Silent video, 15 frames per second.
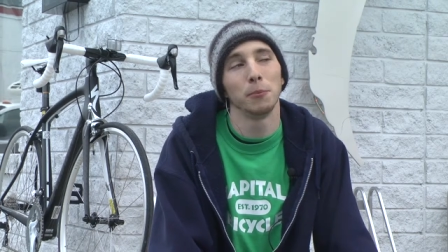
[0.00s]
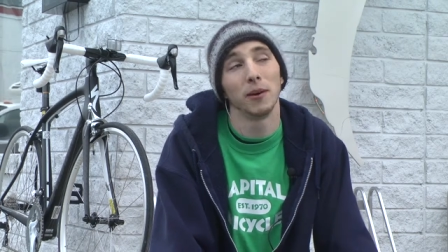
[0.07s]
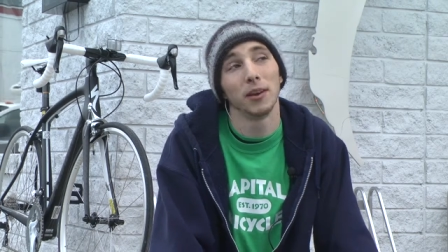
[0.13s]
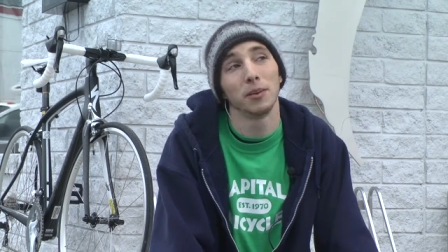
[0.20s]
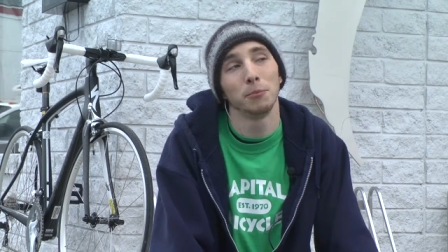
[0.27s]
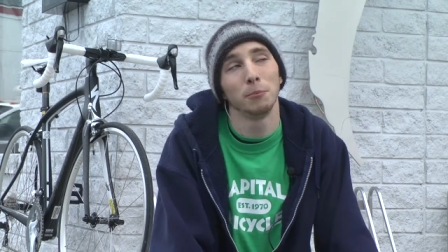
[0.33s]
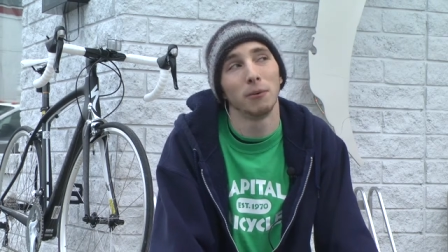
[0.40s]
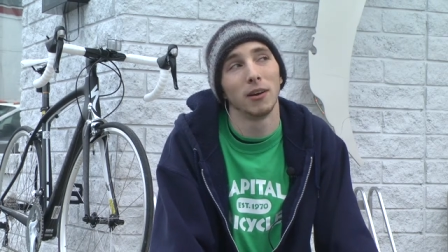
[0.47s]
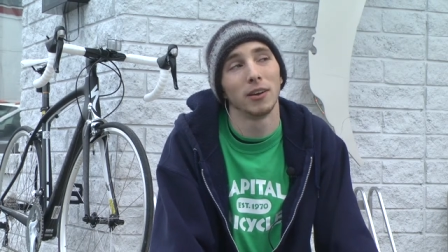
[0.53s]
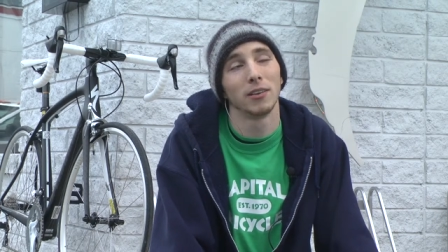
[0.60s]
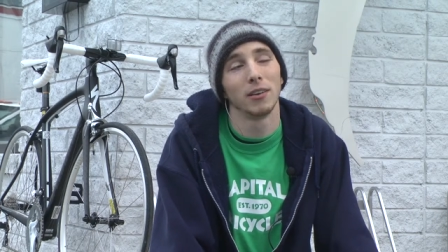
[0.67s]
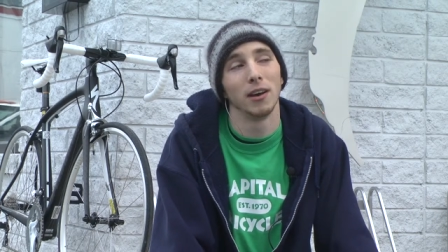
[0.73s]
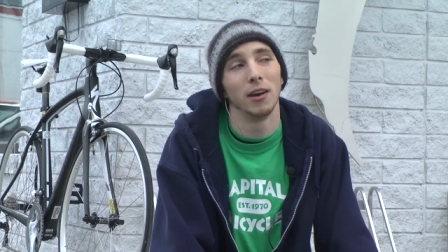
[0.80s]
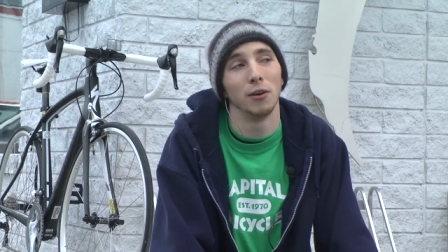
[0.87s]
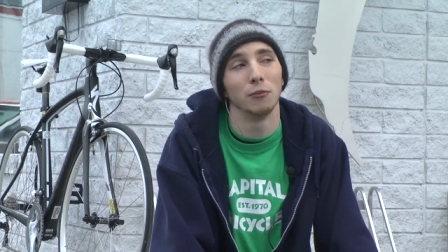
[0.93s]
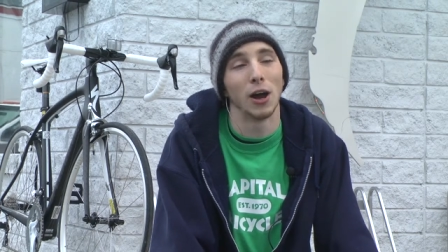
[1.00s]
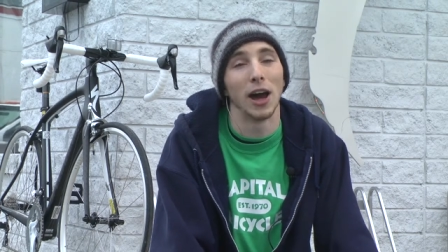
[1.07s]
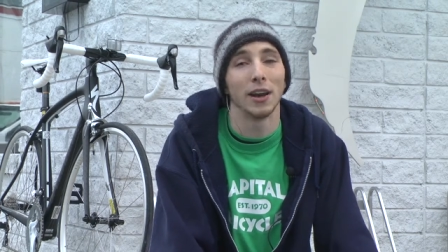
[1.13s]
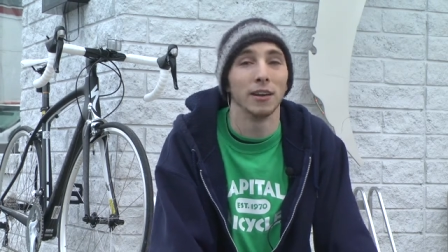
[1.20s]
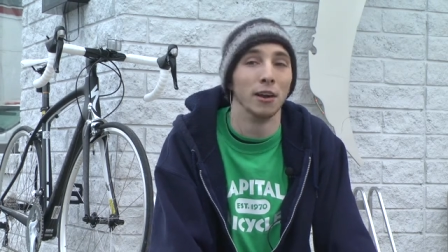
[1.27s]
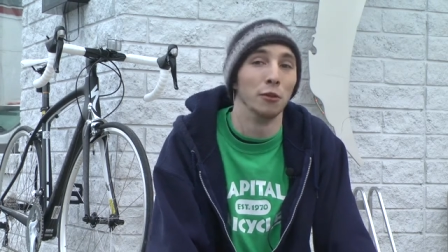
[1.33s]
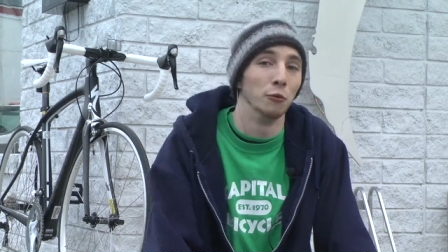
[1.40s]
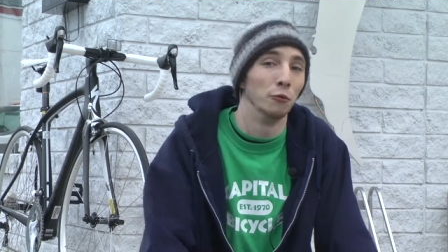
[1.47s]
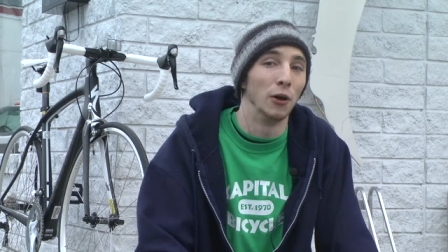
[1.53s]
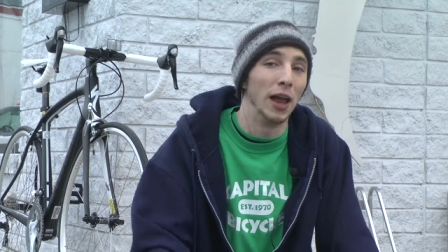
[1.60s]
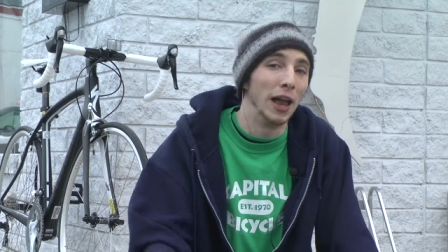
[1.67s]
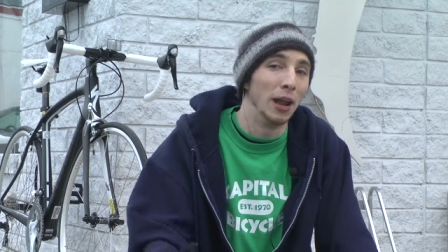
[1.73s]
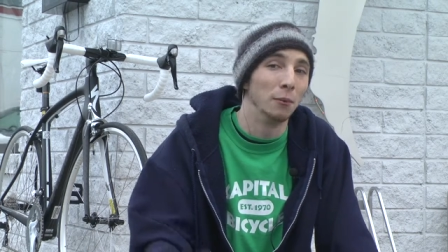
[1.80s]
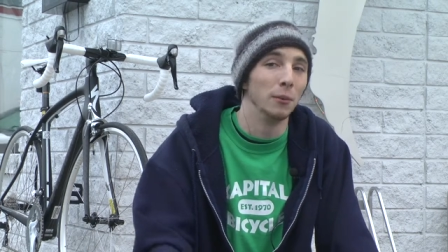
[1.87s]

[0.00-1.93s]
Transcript: Plus, plus uh, riding in the rain.